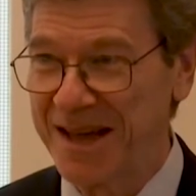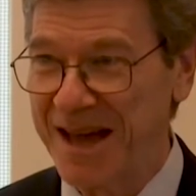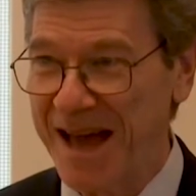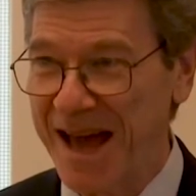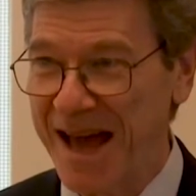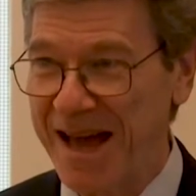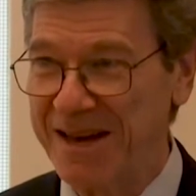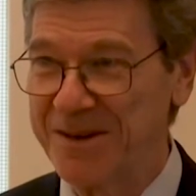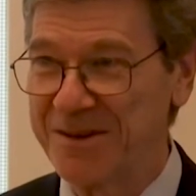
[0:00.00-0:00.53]

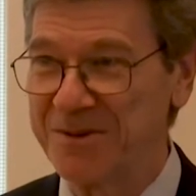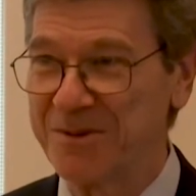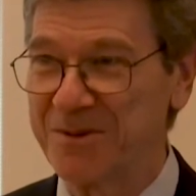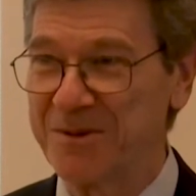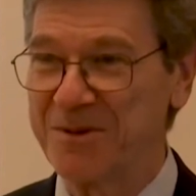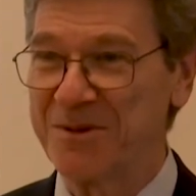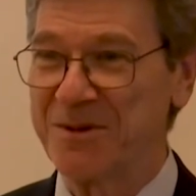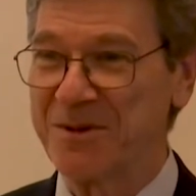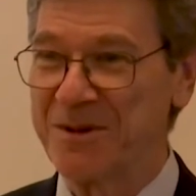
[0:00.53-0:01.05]
and
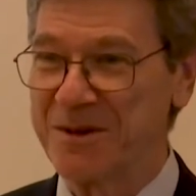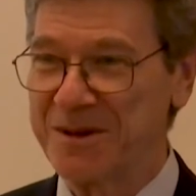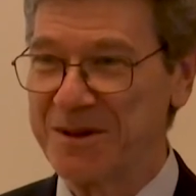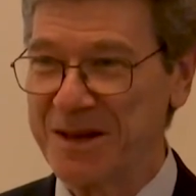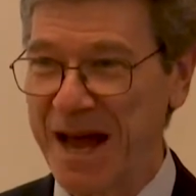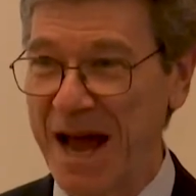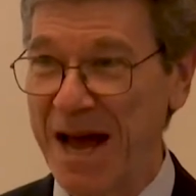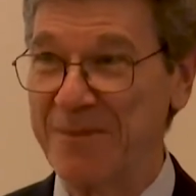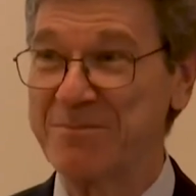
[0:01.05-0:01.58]

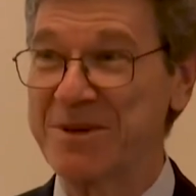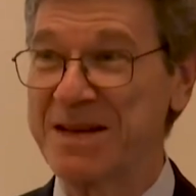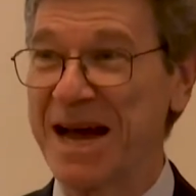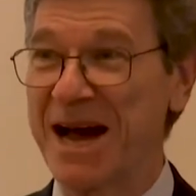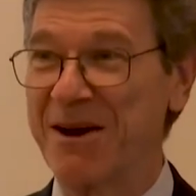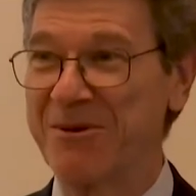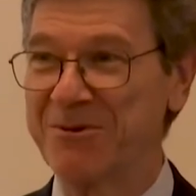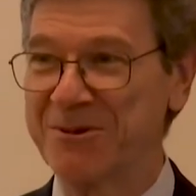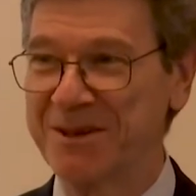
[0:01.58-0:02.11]
tamp
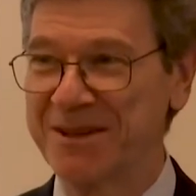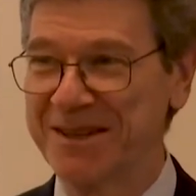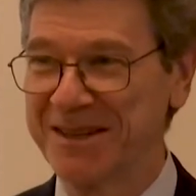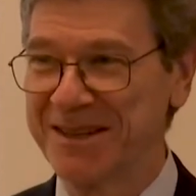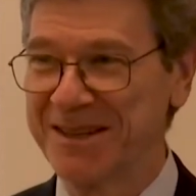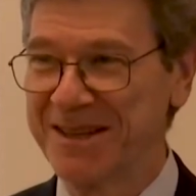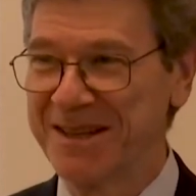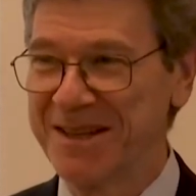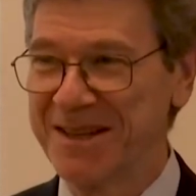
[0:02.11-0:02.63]
down
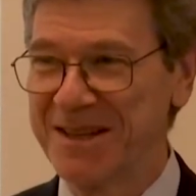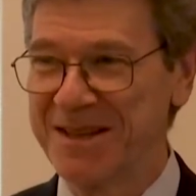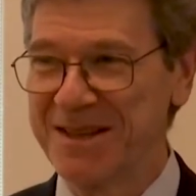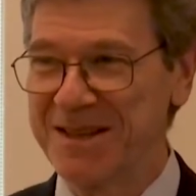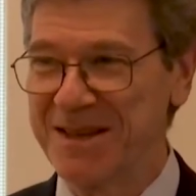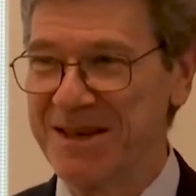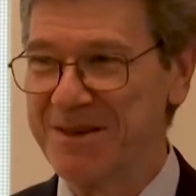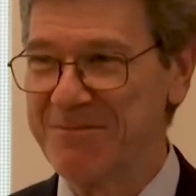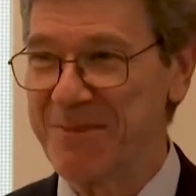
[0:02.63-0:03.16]

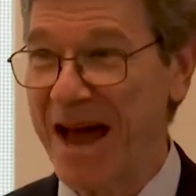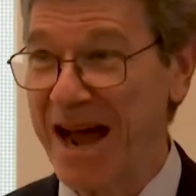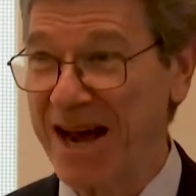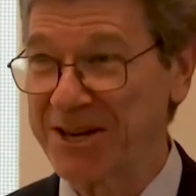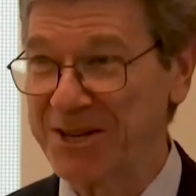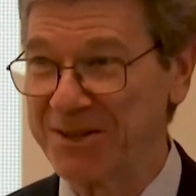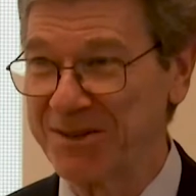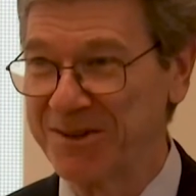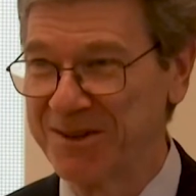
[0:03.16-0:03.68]
the
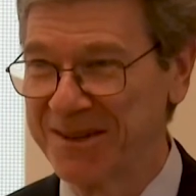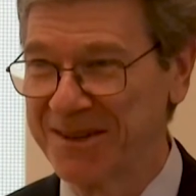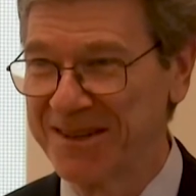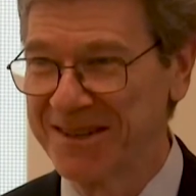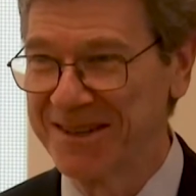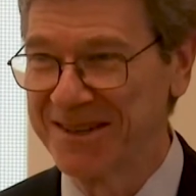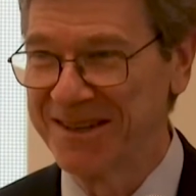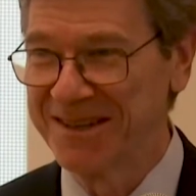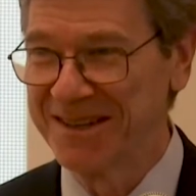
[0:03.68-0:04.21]
passion
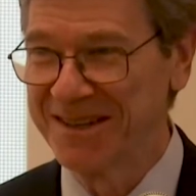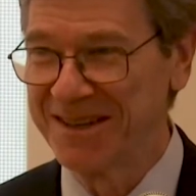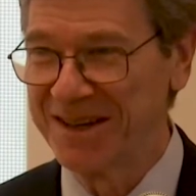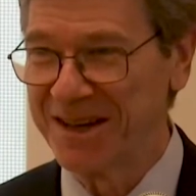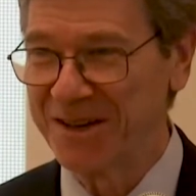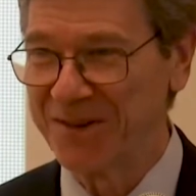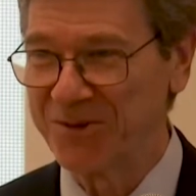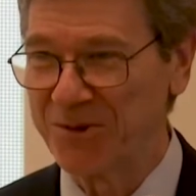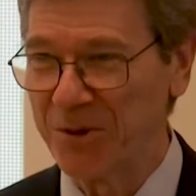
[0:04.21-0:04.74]

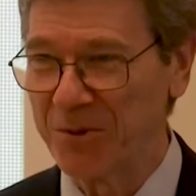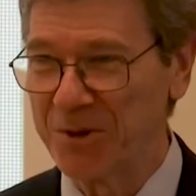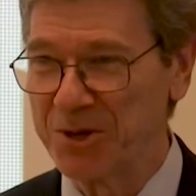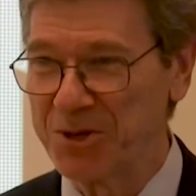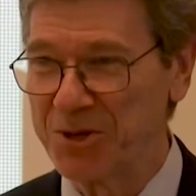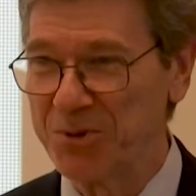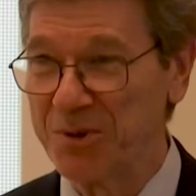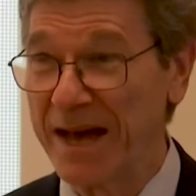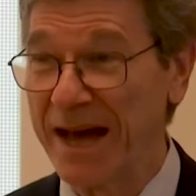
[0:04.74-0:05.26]
so
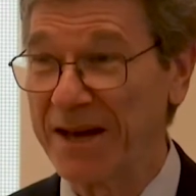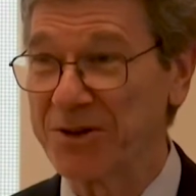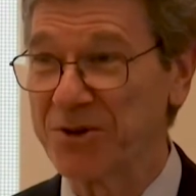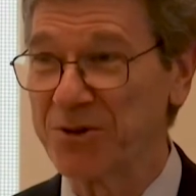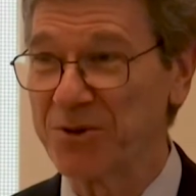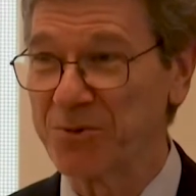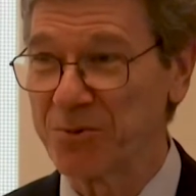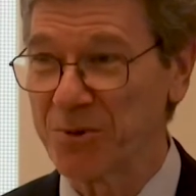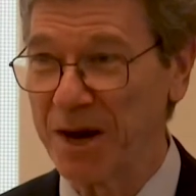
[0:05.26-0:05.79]
that you get
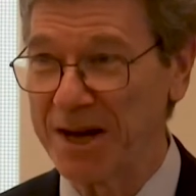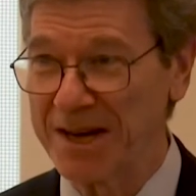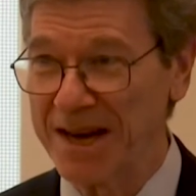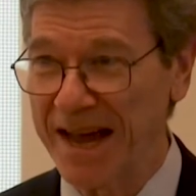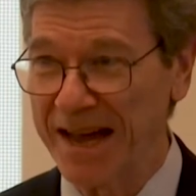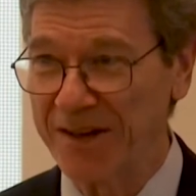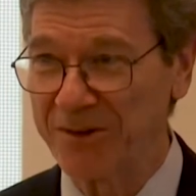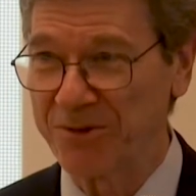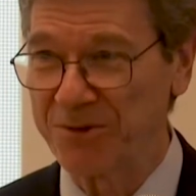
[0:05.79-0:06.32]
to the right
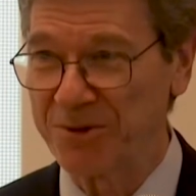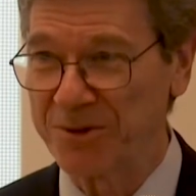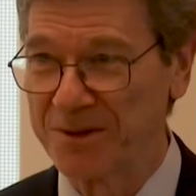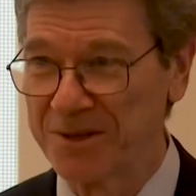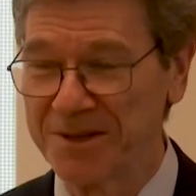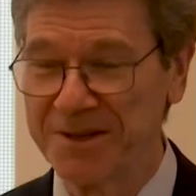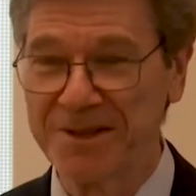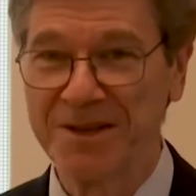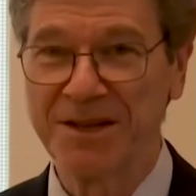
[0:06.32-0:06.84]
answer.
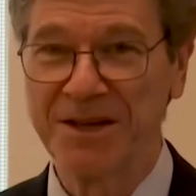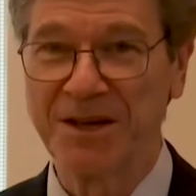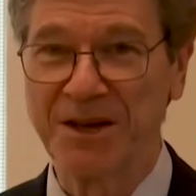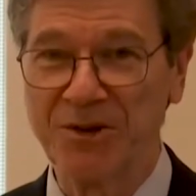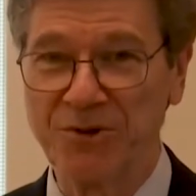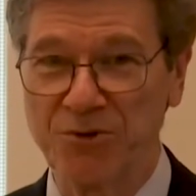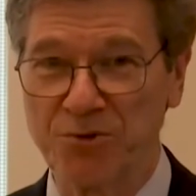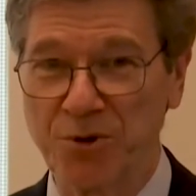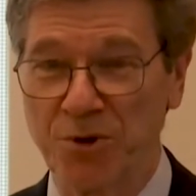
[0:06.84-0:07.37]

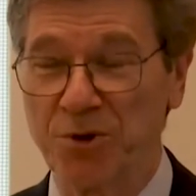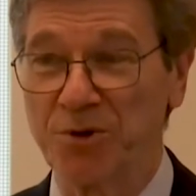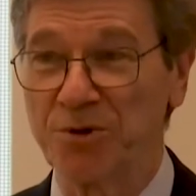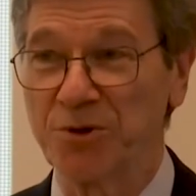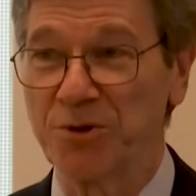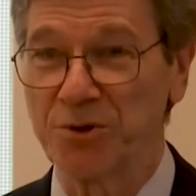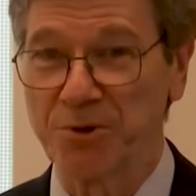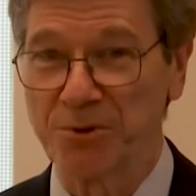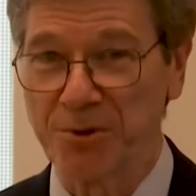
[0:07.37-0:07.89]
Control
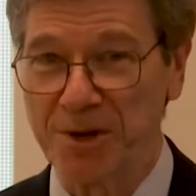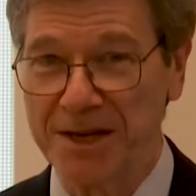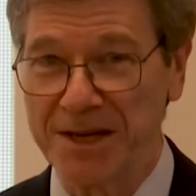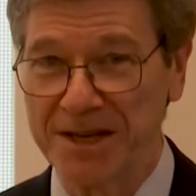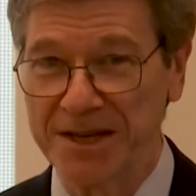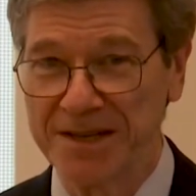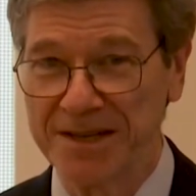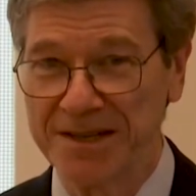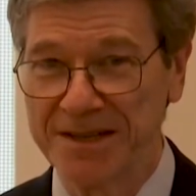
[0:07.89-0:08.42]
your
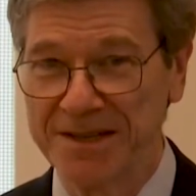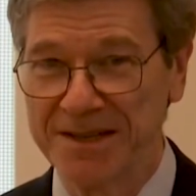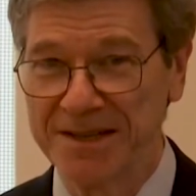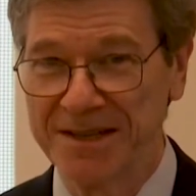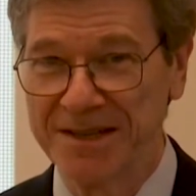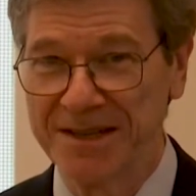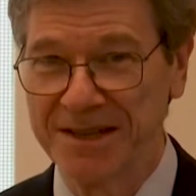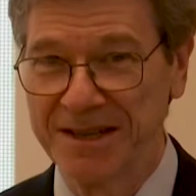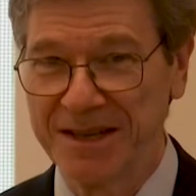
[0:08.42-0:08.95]
greed,
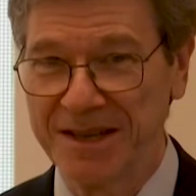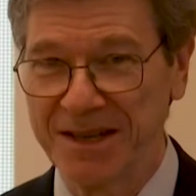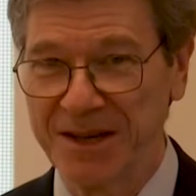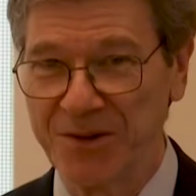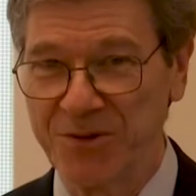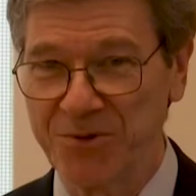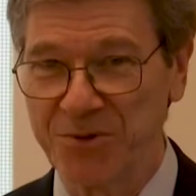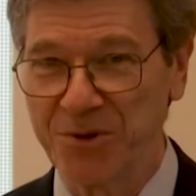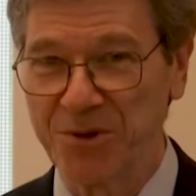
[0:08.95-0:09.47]

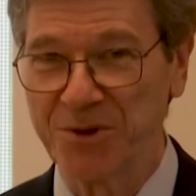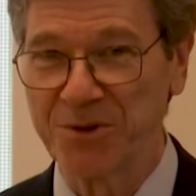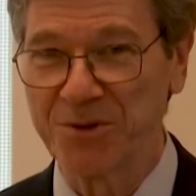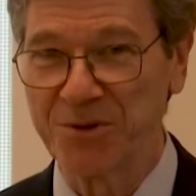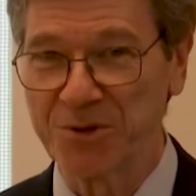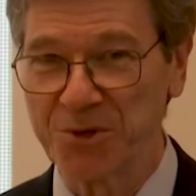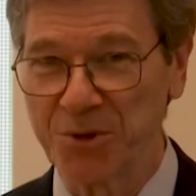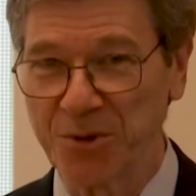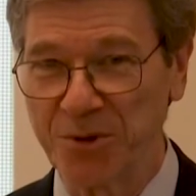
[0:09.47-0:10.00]
control your
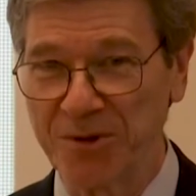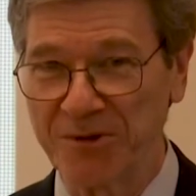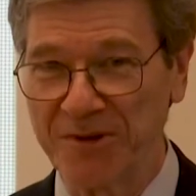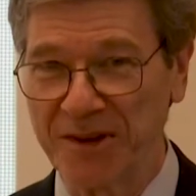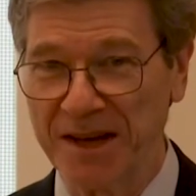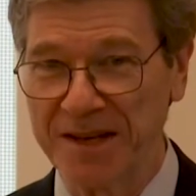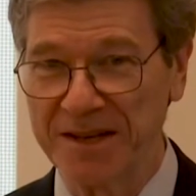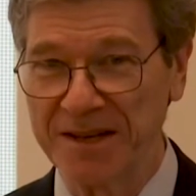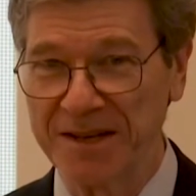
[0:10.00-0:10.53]

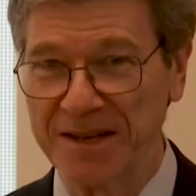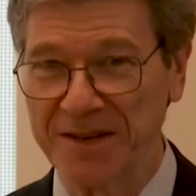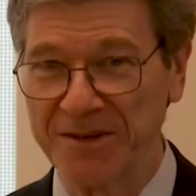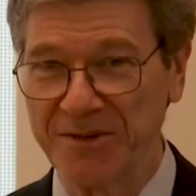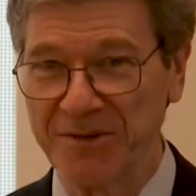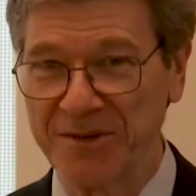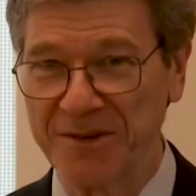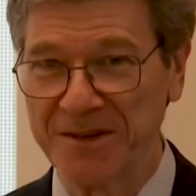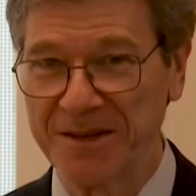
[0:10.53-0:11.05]

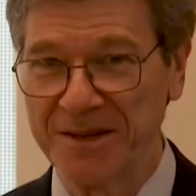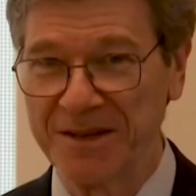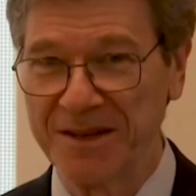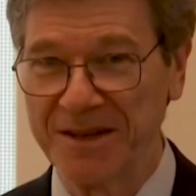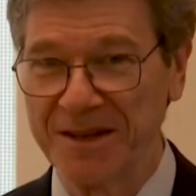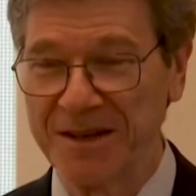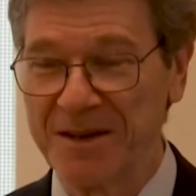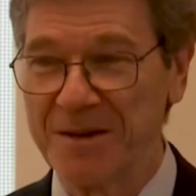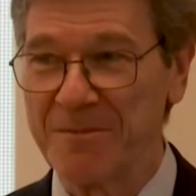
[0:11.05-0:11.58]
short-sightedness,
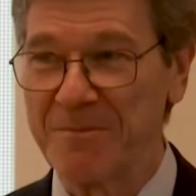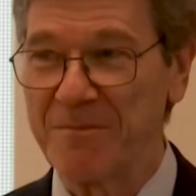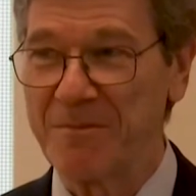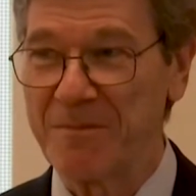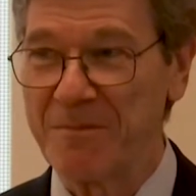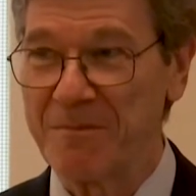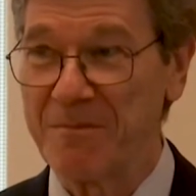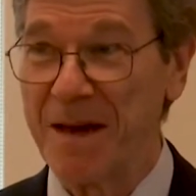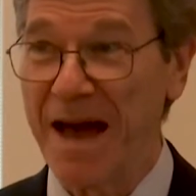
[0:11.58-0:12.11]

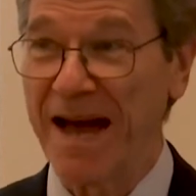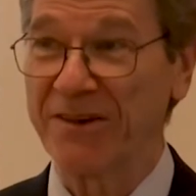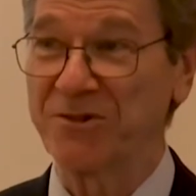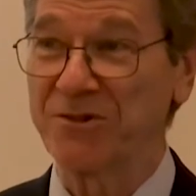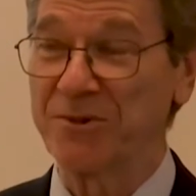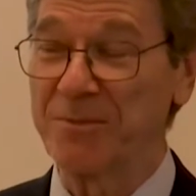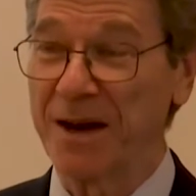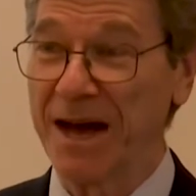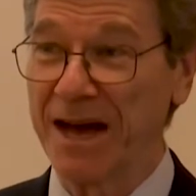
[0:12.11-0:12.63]

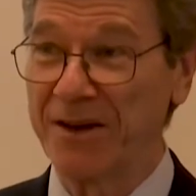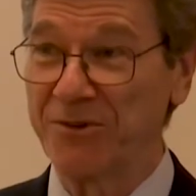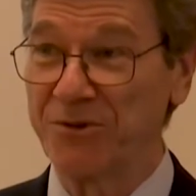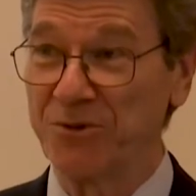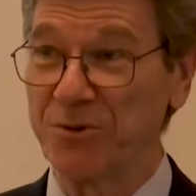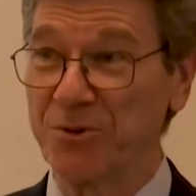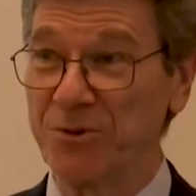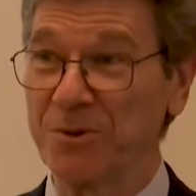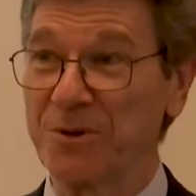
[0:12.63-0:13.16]
maximize
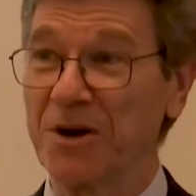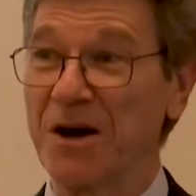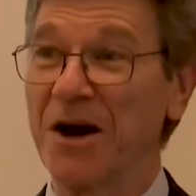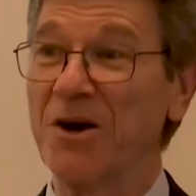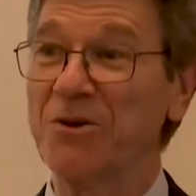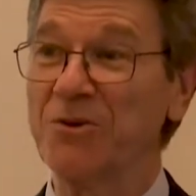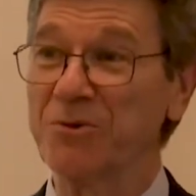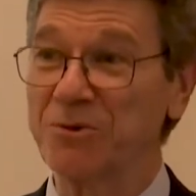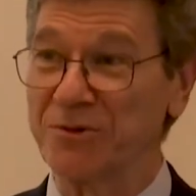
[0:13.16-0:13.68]
your
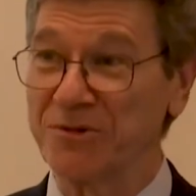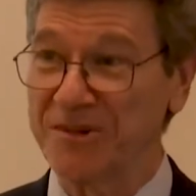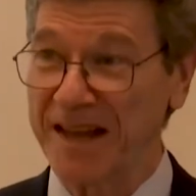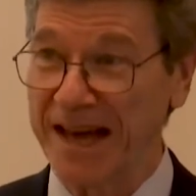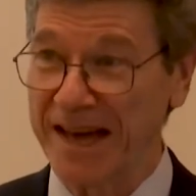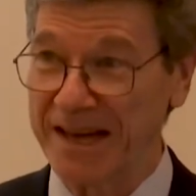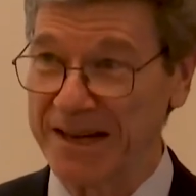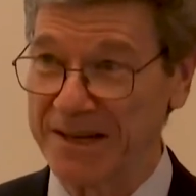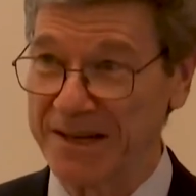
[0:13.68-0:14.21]

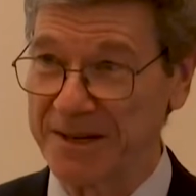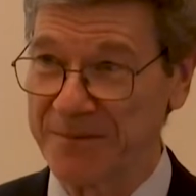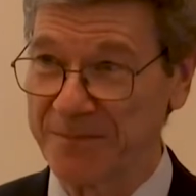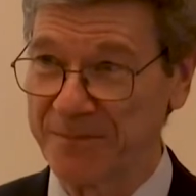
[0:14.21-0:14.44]
understanding.